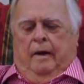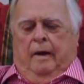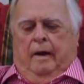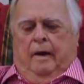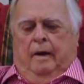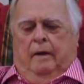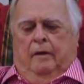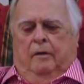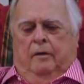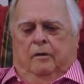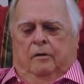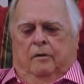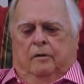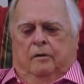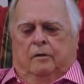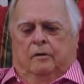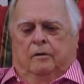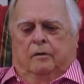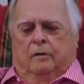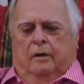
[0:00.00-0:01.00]
and
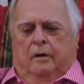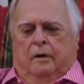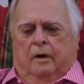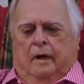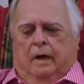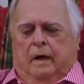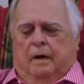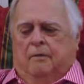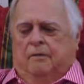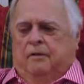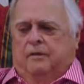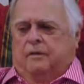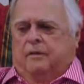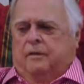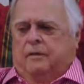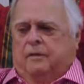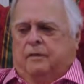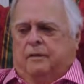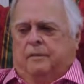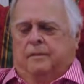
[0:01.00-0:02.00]
whose uh,
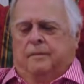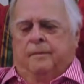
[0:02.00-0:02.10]
emphasis